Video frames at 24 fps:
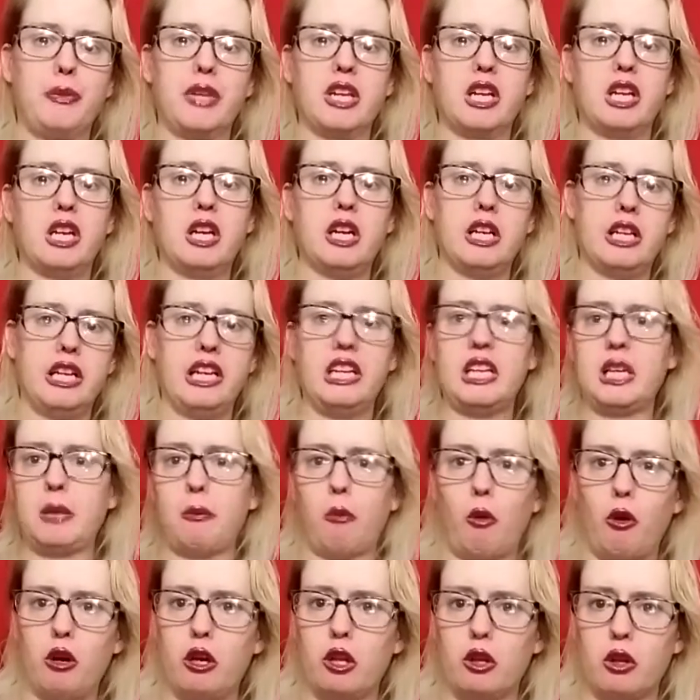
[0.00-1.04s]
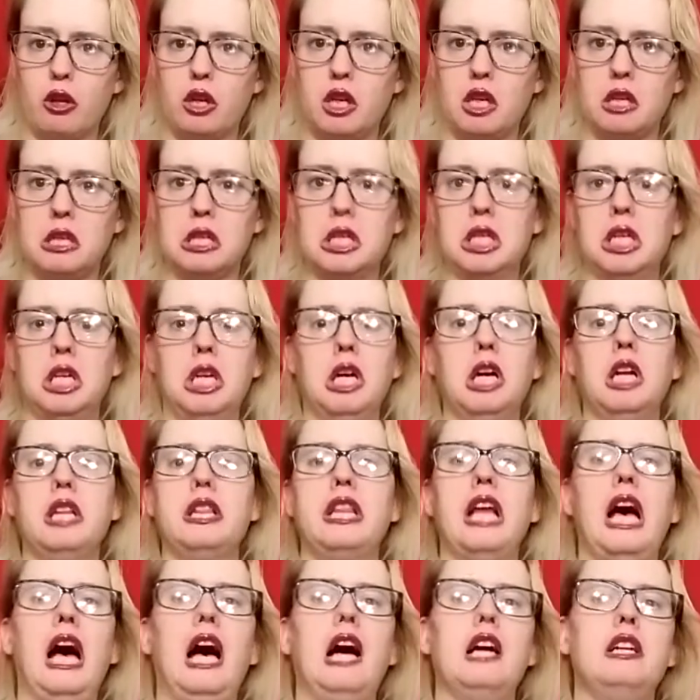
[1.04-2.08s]
uh, any spoiler
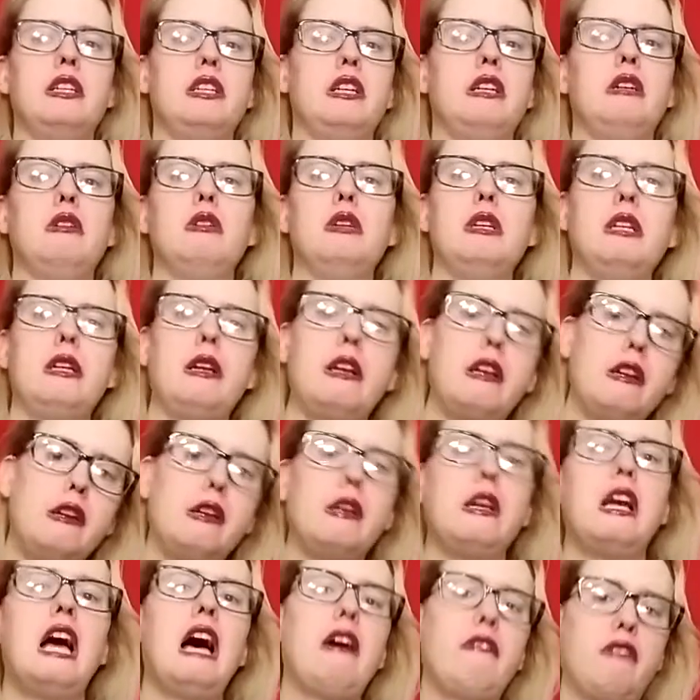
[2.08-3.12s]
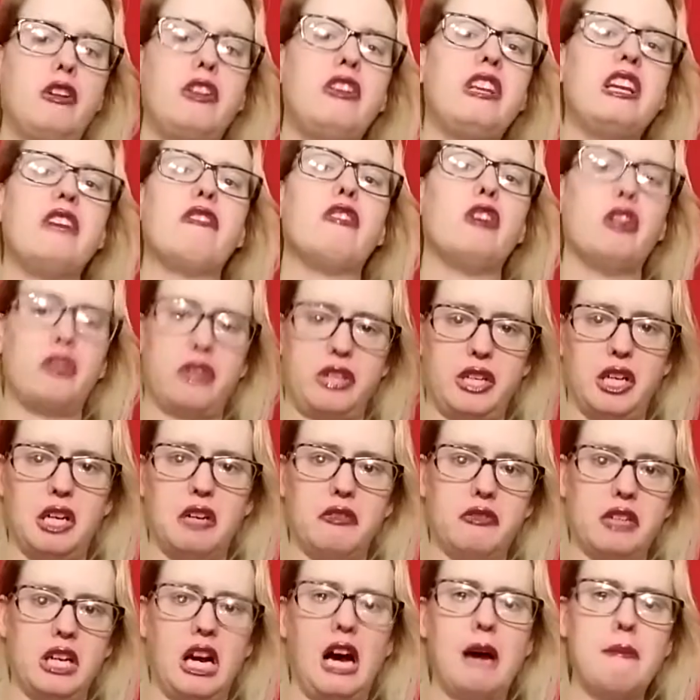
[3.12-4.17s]
that you, you, you have to see for yourself.
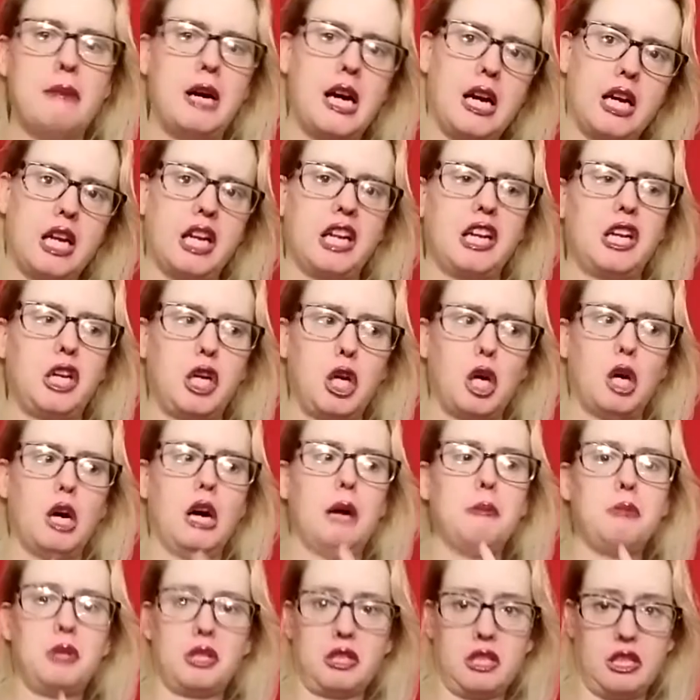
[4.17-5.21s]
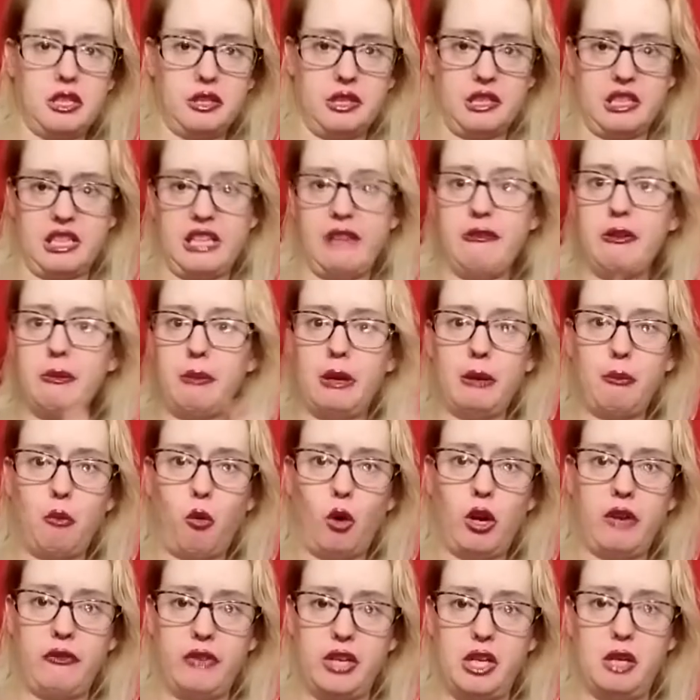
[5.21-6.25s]
I'm not going to go. I'm just going to give you my
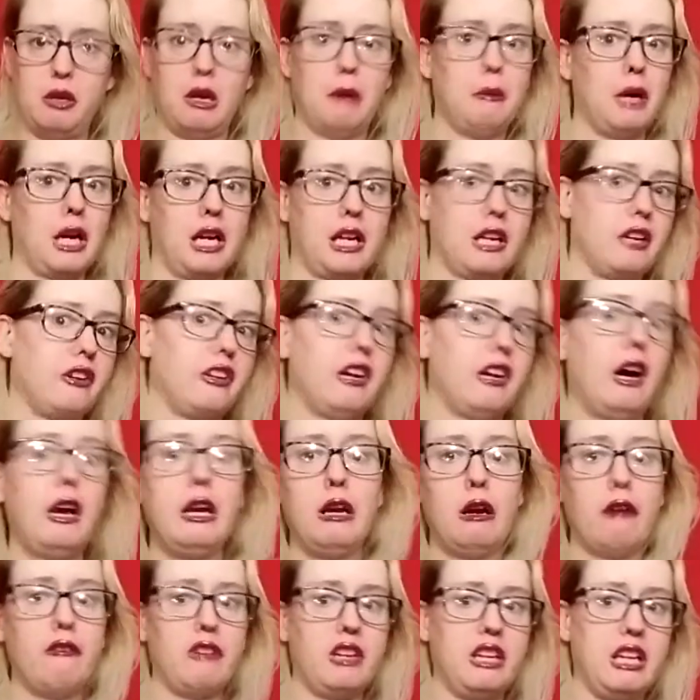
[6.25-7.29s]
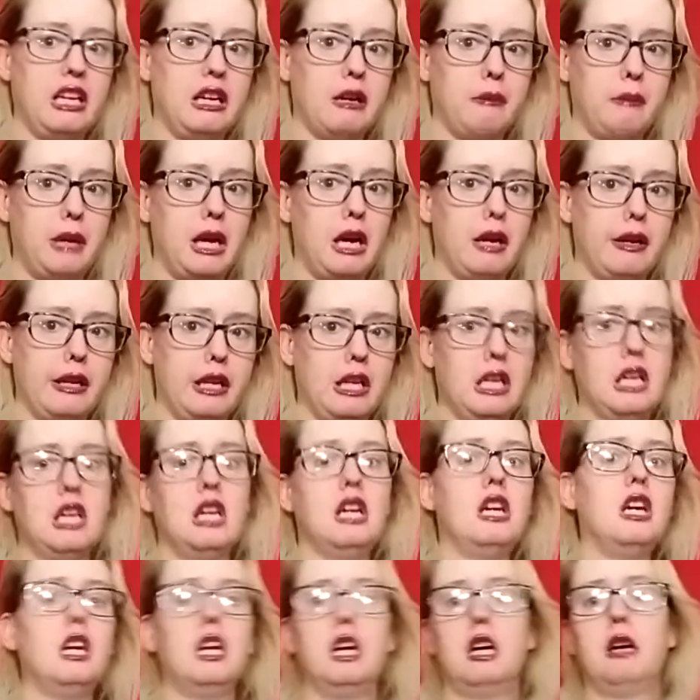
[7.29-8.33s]
point of view. I'm not going to tell you everything about it,
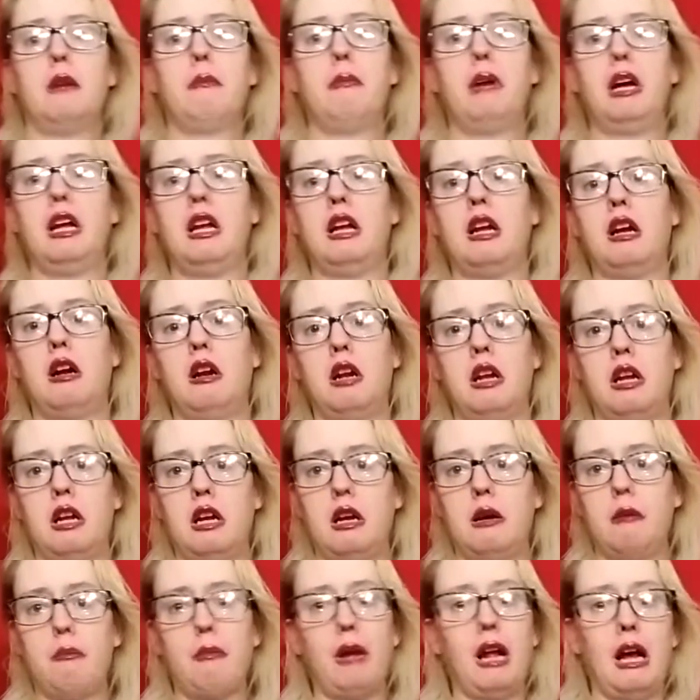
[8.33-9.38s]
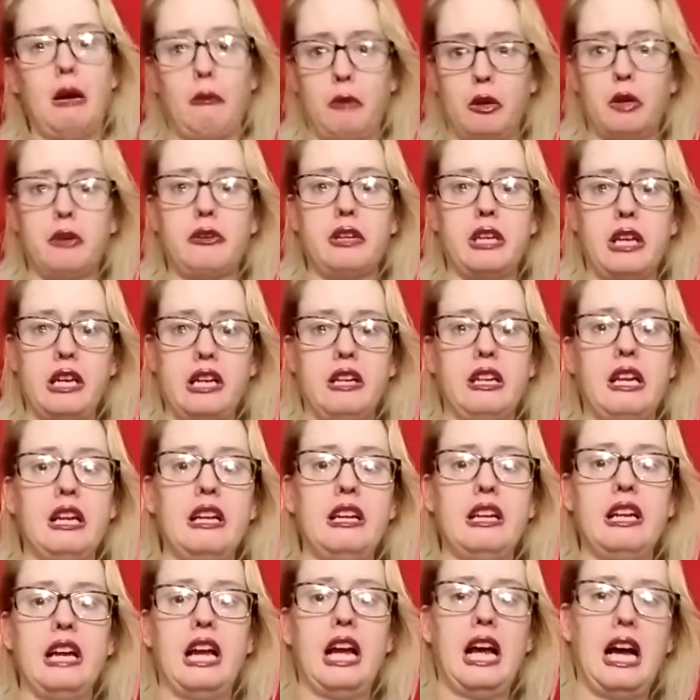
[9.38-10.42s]
but but I will tell you that
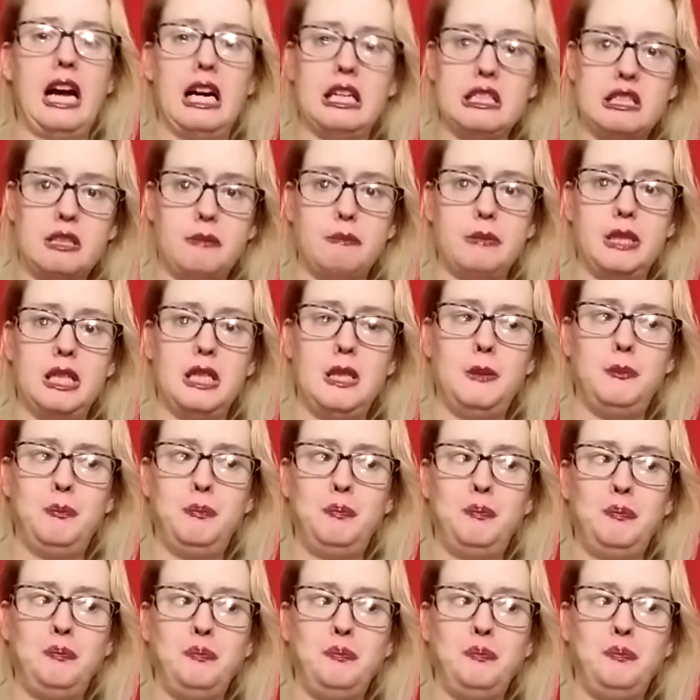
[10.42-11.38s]
it has been.